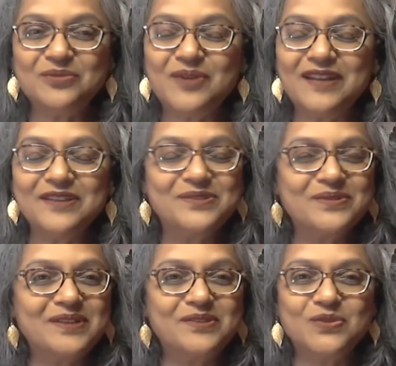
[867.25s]
You
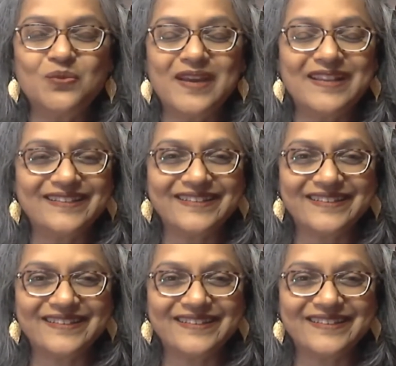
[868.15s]
understood it so well.